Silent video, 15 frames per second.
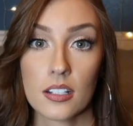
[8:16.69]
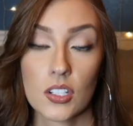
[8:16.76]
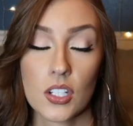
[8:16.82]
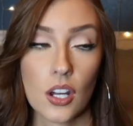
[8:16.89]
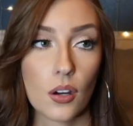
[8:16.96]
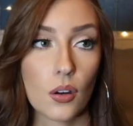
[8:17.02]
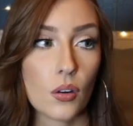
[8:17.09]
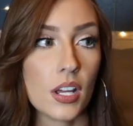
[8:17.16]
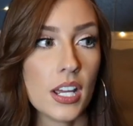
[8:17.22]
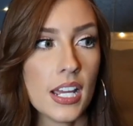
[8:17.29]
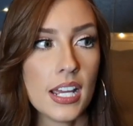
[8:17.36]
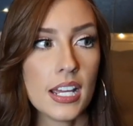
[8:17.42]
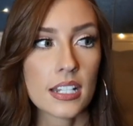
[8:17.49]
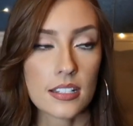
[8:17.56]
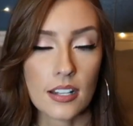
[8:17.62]
So
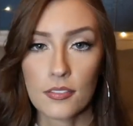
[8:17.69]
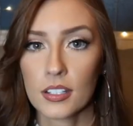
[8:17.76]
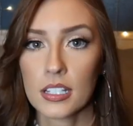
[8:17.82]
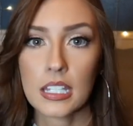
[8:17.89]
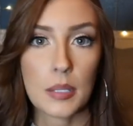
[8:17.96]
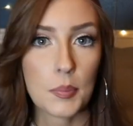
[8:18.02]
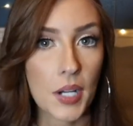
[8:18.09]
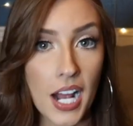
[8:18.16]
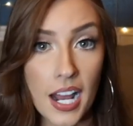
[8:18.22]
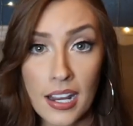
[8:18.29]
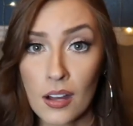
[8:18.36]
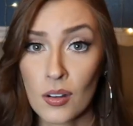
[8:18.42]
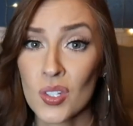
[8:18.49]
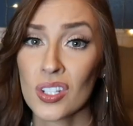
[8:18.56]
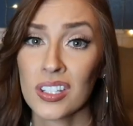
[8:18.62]
definitely keep an eye
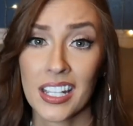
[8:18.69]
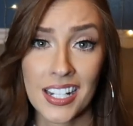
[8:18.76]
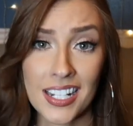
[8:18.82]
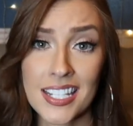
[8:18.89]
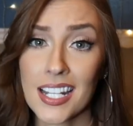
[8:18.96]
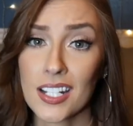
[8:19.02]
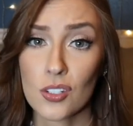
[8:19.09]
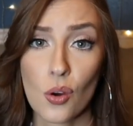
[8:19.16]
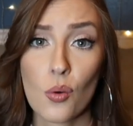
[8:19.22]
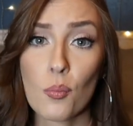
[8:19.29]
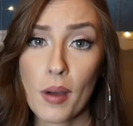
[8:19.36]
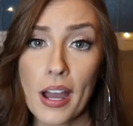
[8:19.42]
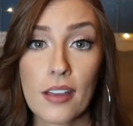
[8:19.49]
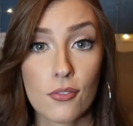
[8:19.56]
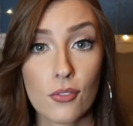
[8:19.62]
out. Like I said, don't
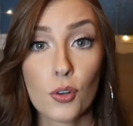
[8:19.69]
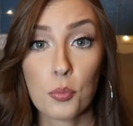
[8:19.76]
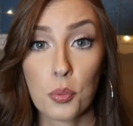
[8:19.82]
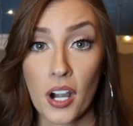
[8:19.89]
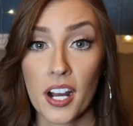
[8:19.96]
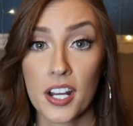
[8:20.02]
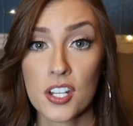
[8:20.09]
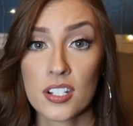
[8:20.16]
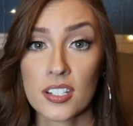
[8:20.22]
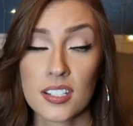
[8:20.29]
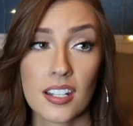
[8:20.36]
buy full price.